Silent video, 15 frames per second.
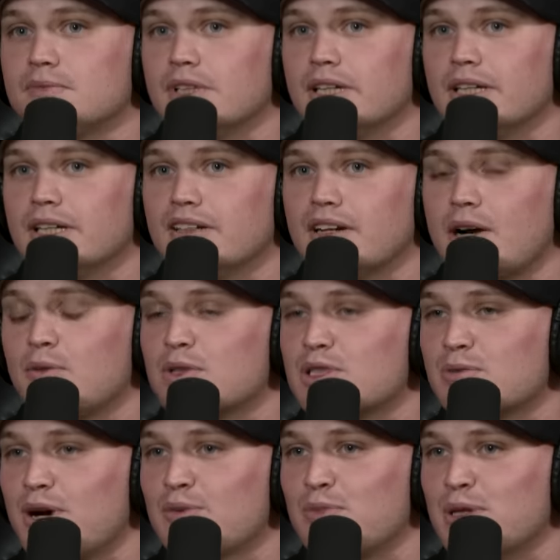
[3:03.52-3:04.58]
And I went
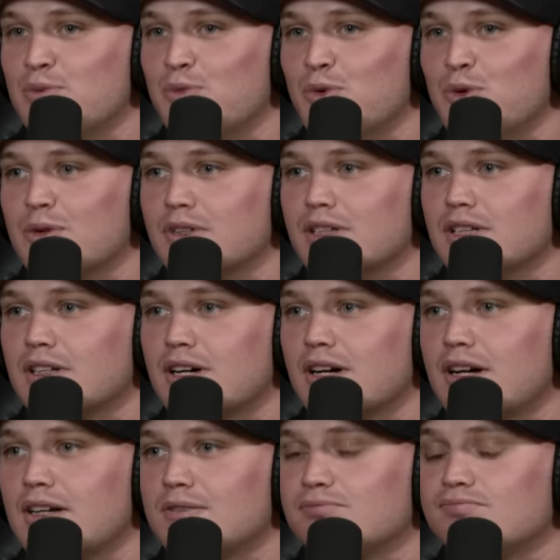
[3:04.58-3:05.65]
to my people
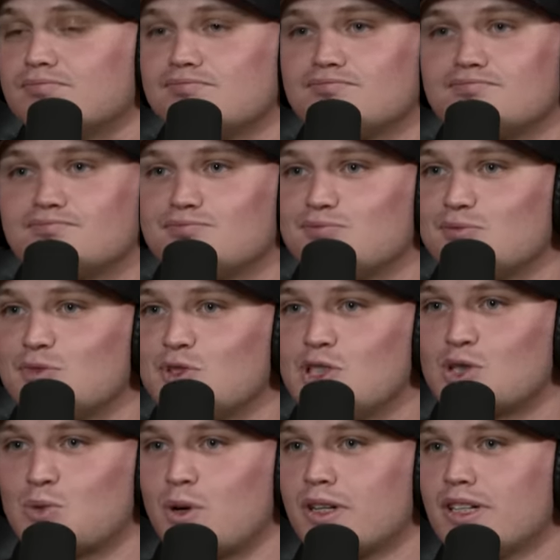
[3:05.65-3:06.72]
and
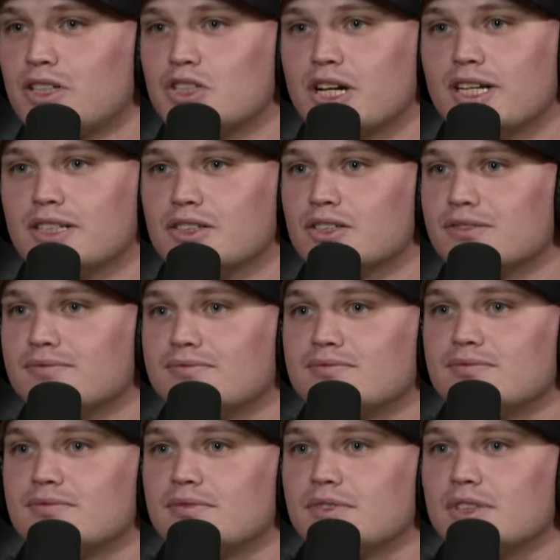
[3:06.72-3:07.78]
just wanted to change.
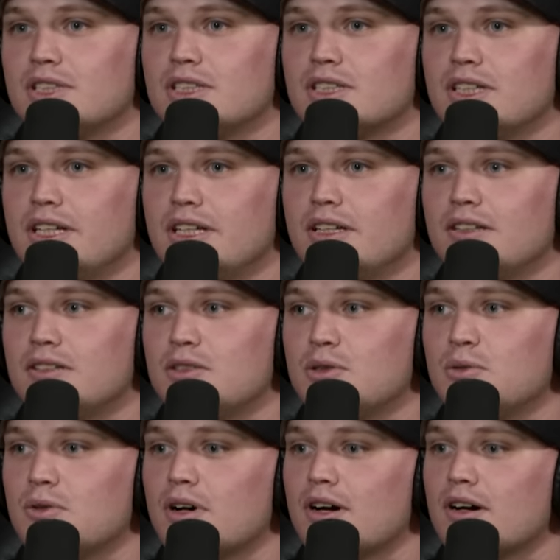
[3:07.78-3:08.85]
Just needed
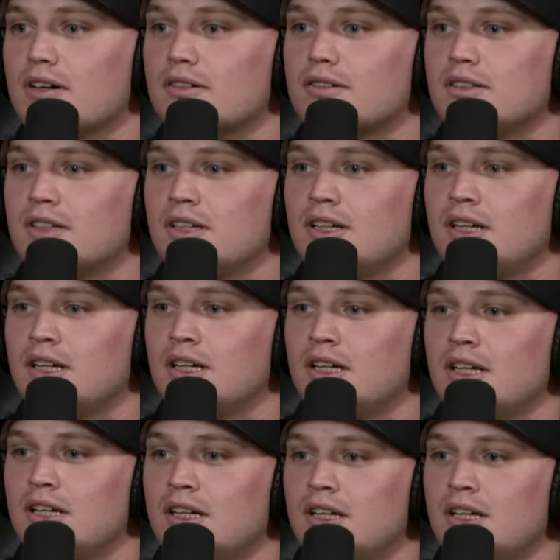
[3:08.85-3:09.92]
to
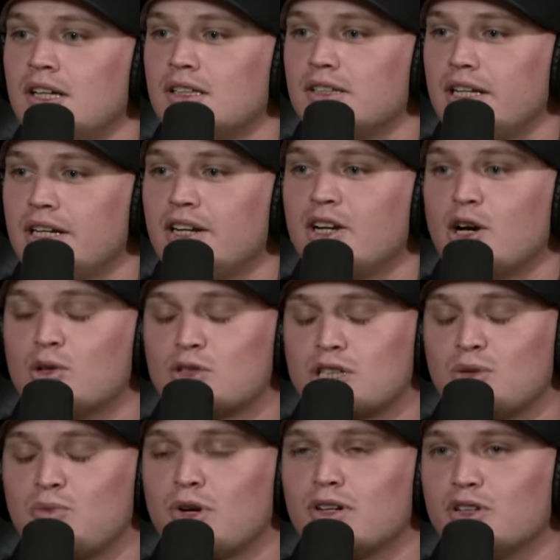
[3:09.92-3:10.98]
go
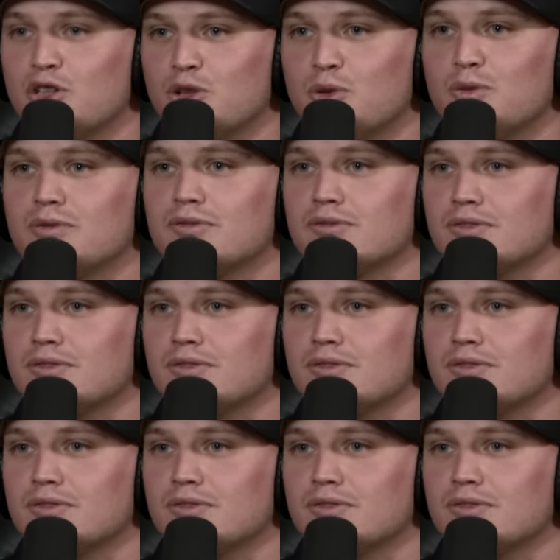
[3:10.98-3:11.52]
somewhere new